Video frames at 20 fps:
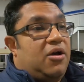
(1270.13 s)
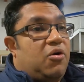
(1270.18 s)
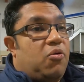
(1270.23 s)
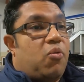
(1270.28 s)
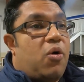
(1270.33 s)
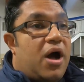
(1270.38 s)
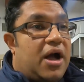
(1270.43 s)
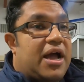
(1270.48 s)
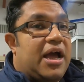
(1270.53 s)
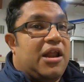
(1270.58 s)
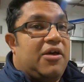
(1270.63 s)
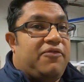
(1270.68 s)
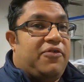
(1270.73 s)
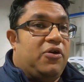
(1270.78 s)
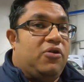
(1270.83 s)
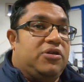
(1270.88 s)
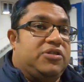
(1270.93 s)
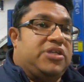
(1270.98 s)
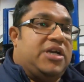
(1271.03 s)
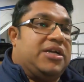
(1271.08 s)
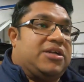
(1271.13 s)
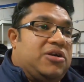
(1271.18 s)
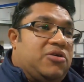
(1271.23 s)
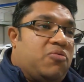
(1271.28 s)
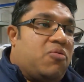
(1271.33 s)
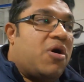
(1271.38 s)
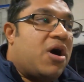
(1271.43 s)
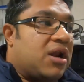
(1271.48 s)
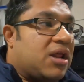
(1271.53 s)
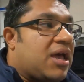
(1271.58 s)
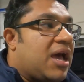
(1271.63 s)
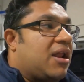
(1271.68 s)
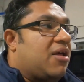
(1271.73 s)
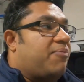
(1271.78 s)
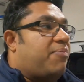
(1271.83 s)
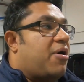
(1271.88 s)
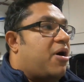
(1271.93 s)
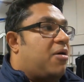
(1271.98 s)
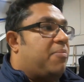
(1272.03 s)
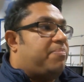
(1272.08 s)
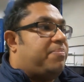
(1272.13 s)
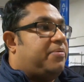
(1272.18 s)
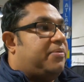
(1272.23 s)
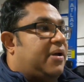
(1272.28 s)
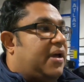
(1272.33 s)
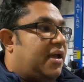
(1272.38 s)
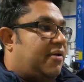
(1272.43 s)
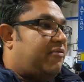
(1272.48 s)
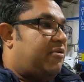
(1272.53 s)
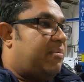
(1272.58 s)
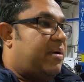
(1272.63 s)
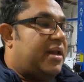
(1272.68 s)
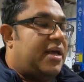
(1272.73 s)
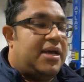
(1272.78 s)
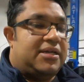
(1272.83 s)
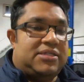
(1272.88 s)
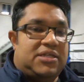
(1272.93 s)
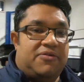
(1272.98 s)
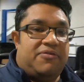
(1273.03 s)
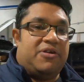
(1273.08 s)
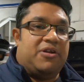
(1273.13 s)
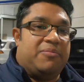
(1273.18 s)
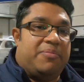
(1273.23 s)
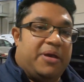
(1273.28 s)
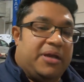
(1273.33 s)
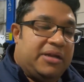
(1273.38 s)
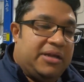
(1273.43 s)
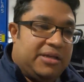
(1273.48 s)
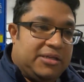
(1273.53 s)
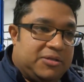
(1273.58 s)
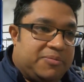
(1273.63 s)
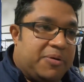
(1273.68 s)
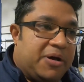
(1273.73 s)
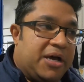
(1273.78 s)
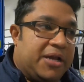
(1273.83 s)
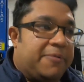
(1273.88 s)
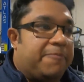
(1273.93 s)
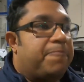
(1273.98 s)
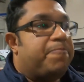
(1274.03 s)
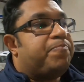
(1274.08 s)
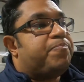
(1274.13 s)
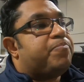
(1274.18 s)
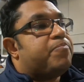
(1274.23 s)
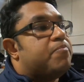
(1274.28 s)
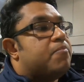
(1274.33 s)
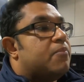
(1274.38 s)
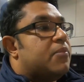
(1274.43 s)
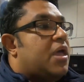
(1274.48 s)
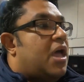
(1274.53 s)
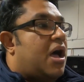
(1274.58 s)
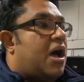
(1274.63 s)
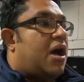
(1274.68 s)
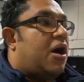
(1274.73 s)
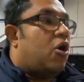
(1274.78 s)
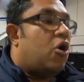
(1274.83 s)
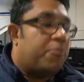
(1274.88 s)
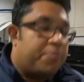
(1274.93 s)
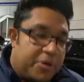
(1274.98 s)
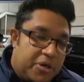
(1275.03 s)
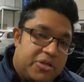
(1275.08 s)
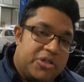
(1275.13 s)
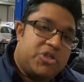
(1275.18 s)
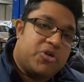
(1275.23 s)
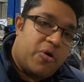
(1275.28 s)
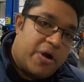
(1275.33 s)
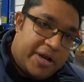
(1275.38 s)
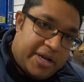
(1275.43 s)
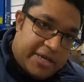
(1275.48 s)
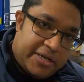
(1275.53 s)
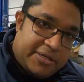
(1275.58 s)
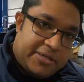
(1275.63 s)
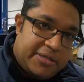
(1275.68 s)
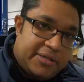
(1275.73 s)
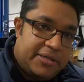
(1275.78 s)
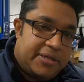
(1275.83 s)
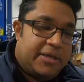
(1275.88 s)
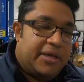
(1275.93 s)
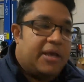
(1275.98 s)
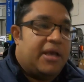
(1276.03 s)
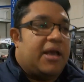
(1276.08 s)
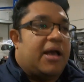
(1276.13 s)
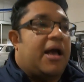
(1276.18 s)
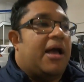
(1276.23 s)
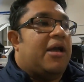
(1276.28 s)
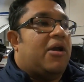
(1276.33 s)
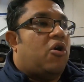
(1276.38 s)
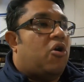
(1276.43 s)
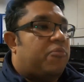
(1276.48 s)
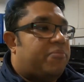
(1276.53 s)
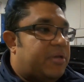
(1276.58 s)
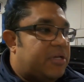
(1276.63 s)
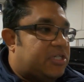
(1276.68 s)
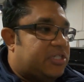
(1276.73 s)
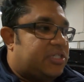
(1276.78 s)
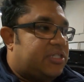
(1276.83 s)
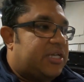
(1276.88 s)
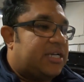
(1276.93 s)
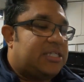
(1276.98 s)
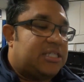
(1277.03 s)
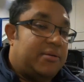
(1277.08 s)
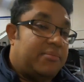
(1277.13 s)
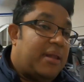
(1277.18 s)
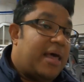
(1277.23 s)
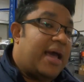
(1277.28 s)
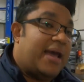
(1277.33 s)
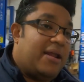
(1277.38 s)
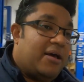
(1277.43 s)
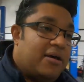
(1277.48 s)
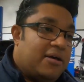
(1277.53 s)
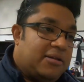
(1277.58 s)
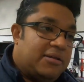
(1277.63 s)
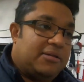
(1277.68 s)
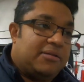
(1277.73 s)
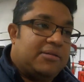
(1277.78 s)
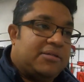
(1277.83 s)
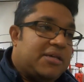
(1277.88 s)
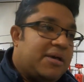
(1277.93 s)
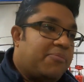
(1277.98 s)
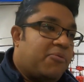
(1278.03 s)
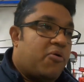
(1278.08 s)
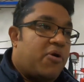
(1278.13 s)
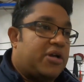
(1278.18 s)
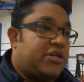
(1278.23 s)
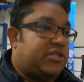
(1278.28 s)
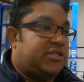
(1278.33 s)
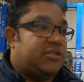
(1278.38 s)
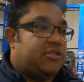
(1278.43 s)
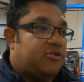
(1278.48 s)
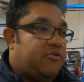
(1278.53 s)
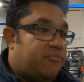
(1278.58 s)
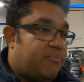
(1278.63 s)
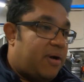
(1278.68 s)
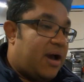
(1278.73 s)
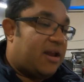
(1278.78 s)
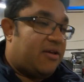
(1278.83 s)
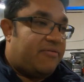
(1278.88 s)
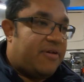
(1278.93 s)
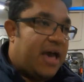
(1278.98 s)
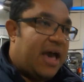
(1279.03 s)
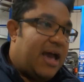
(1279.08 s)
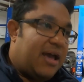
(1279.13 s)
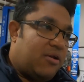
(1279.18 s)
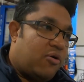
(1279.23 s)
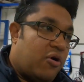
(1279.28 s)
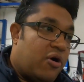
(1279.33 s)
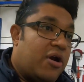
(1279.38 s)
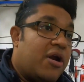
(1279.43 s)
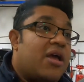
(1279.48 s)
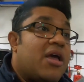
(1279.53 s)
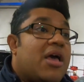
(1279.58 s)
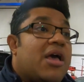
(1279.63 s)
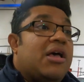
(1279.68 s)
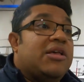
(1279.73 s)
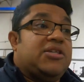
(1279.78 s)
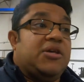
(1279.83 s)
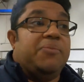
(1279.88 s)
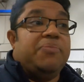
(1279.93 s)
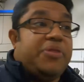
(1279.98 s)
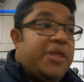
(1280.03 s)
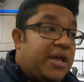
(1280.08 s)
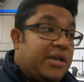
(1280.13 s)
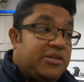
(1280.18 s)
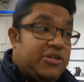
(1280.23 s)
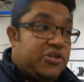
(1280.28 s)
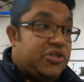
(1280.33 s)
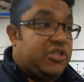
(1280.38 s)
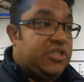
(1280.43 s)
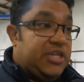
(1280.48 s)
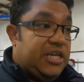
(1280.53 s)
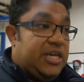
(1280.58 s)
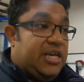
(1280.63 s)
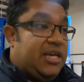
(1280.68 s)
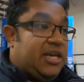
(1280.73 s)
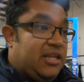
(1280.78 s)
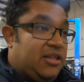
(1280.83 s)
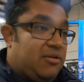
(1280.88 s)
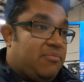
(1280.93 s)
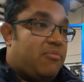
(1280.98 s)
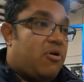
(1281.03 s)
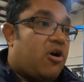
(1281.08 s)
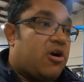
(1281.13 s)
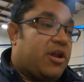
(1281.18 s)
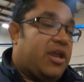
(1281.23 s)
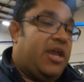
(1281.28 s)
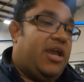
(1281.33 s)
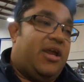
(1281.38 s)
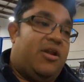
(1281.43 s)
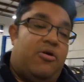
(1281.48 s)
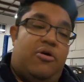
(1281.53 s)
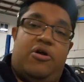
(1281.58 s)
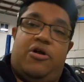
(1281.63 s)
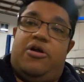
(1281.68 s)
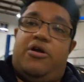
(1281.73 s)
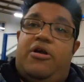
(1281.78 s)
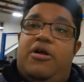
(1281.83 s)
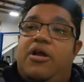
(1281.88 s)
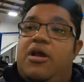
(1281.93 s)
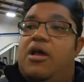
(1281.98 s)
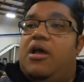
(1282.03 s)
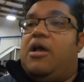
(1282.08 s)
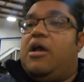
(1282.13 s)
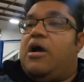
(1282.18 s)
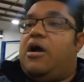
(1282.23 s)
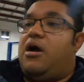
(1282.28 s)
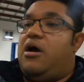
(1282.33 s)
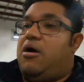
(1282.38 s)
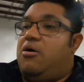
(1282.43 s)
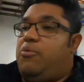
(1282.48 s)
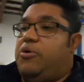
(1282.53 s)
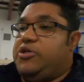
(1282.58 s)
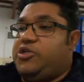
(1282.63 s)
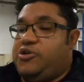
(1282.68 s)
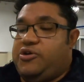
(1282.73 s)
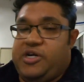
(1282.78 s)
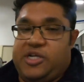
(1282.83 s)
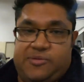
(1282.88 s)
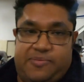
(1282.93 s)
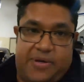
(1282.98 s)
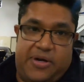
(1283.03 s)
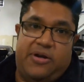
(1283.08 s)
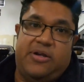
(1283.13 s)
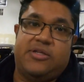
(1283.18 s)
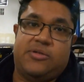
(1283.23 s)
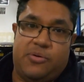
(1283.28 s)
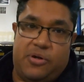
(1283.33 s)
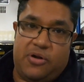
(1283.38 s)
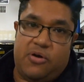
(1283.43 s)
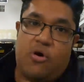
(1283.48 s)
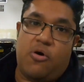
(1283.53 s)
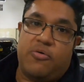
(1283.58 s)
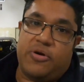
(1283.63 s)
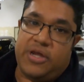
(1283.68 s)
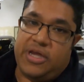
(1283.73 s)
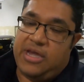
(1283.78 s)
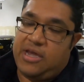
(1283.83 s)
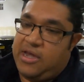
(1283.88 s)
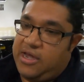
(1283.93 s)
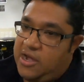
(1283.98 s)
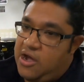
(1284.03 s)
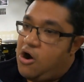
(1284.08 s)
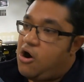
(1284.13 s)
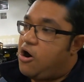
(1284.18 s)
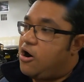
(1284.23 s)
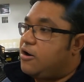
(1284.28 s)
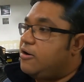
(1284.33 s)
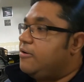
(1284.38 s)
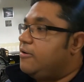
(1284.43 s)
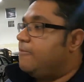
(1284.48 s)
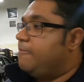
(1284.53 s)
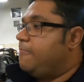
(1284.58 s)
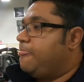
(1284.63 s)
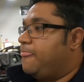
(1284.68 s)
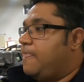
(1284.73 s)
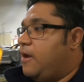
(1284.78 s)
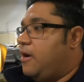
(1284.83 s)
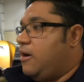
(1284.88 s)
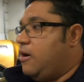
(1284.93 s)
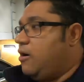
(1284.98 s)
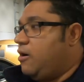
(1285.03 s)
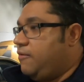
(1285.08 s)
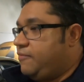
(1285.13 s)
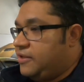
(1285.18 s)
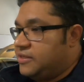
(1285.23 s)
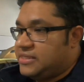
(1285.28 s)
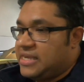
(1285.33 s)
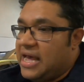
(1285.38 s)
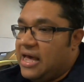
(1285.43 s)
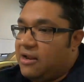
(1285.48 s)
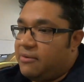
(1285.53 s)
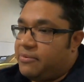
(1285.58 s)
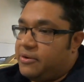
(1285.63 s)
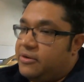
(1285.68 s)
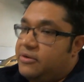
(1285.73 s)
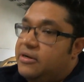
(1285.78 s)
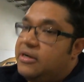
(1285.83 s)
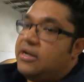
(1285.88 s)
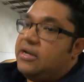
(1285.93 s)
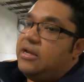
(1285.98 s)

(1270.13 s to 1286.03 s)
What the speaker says: What kind of fuel injector? What kind of pump? Everybody has different opinions, but I hope you enjoyed it. I hope this sheds some light on some questions you might have had, or some things you're seeing in the market, or with your experience with owning a car of this caliber.